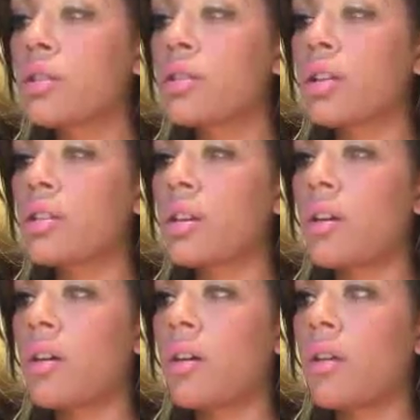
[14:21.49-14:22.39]
such
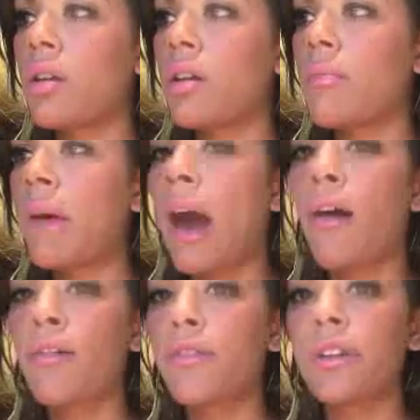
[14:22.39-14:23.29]
a
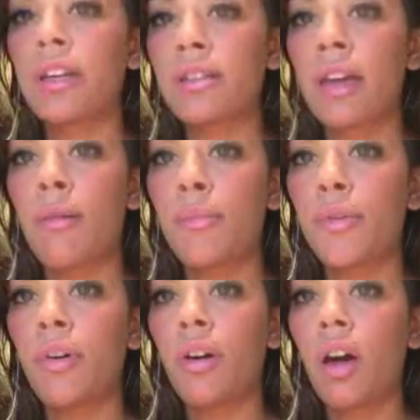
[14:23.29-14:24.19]
powerful
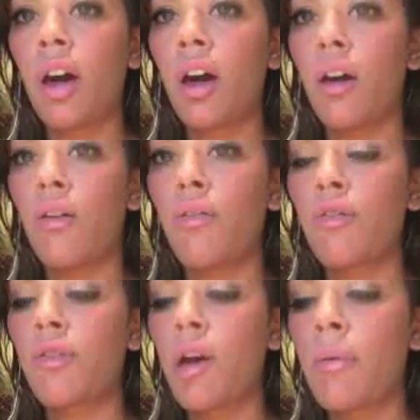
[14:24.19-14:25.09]
example
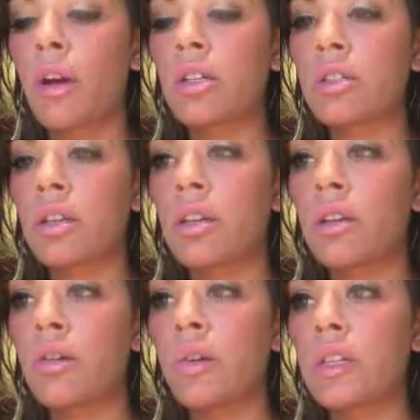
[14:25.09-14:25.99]
of a person
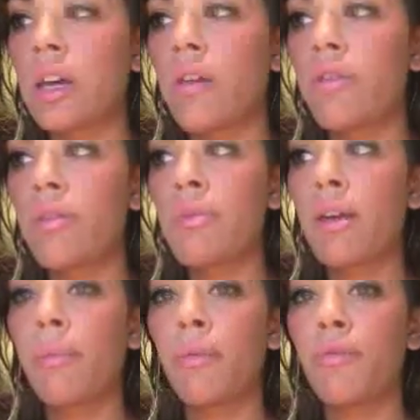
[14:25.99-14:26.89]
who is of the
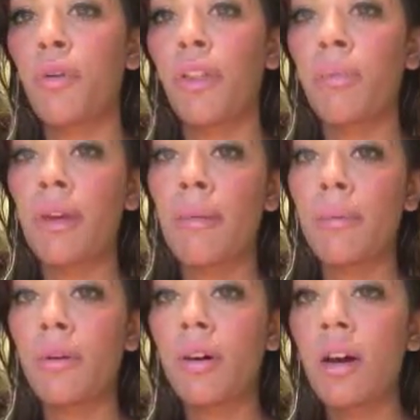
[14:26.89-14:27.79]
people, for the
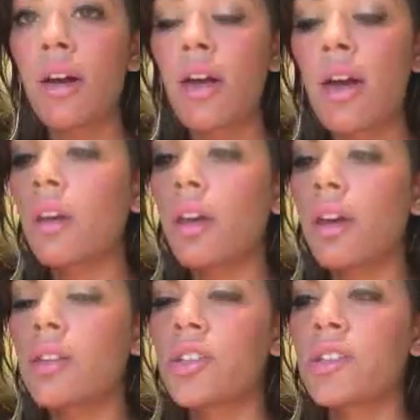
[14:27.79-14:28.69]
people,
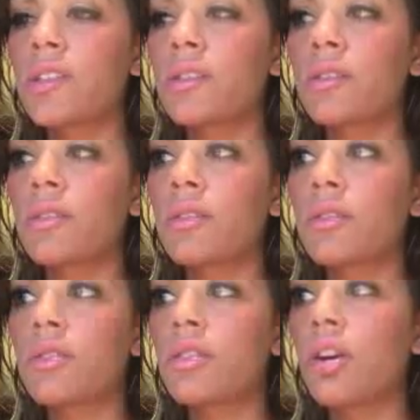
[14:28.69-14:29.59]
and just
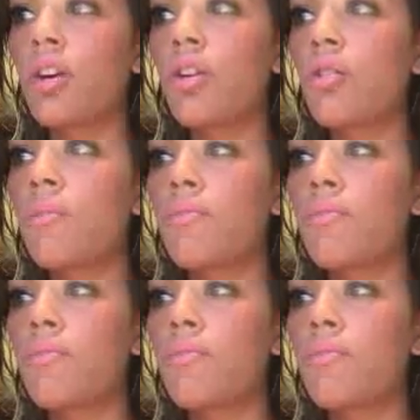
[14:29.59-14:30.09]
so